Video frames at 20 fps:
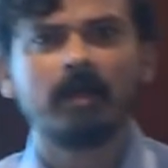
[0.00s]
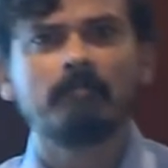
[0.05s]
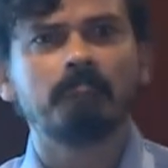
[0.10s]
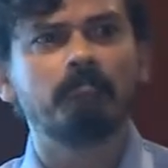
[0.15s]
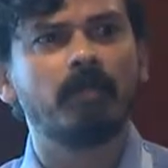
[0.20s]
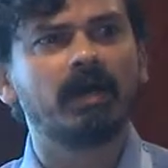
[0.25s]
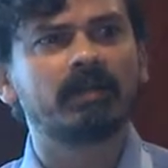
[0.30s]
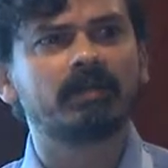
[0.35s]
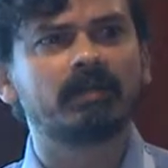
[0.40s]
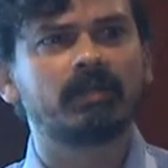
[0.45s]

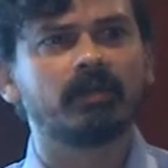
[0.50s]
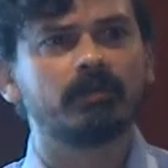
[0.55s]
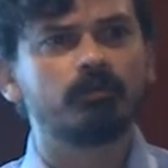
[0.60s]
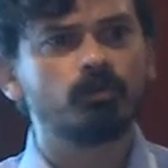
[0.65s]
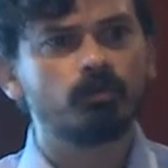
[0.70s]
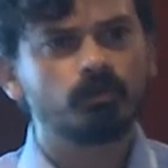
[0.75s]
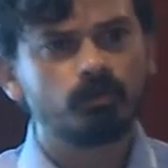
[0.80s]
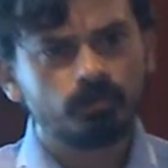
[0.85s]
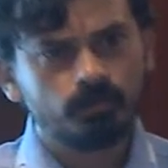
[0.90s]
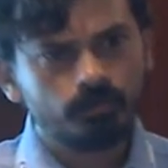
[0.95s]
but
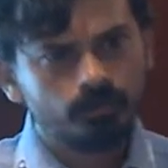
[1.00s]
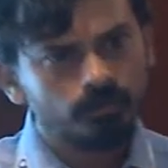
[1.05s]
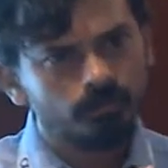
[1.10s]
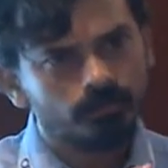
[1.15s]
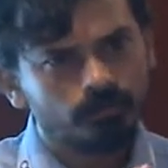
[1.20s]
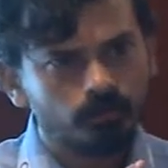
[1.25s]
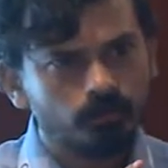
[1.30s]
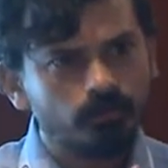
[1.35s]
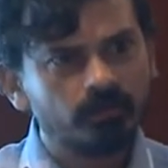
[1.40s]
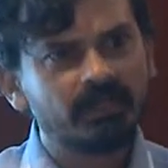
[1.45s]
you,
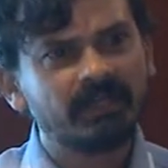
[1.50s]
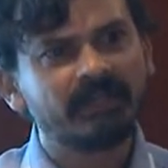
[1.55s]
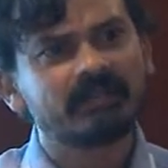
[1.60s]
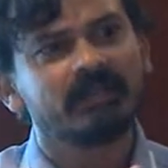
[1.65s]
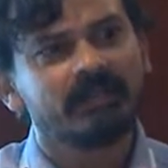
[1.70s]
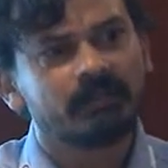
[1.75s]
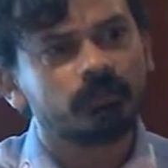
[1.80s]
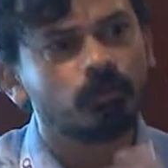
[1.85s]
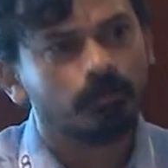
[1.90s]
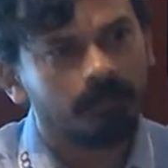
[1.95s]
you, it
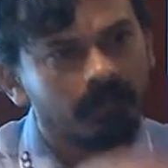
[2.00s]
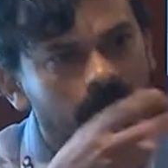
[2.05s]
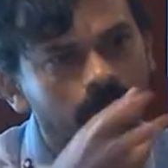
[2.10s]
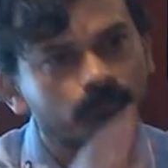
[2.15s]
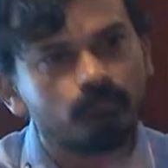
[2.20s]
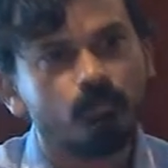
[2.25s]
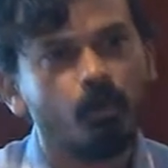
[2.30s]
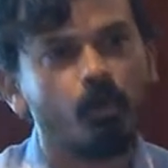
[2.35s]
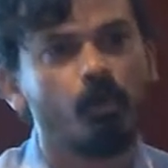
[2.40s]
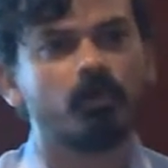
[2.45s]
needs to be
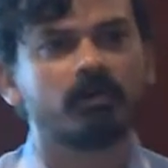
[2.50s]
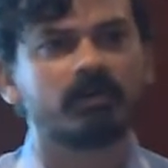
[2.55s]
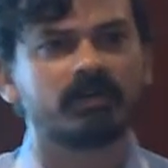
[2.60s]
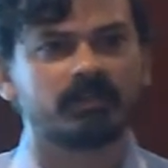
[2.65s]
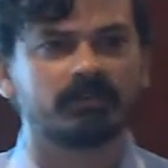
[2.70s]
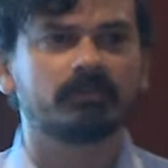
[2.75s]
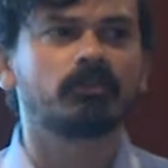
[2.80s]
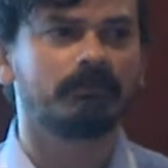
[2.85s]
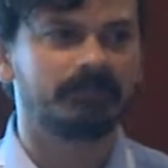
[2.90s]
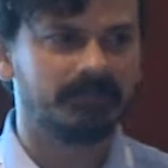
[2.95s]

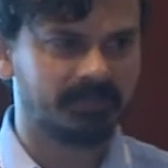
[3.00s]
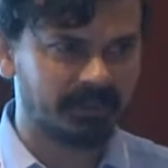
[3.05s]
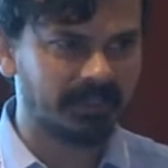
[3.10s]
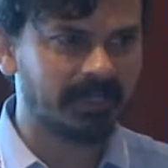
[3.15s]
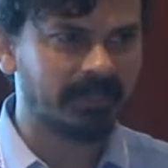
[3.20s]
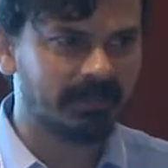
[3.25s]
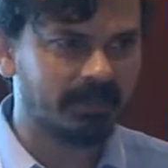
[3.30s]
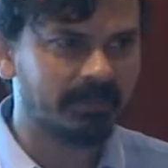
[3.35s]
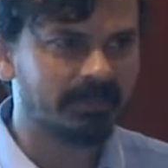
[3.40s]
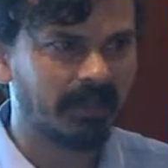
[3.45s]
more
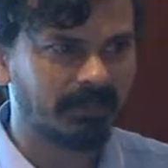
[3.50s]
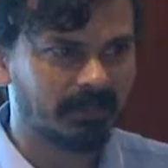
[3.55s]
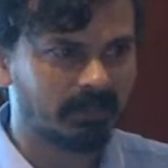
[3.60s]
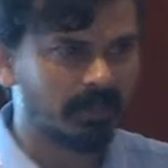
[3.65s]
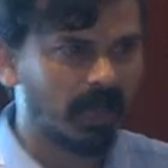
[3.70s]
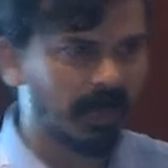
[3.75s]
sophisticated than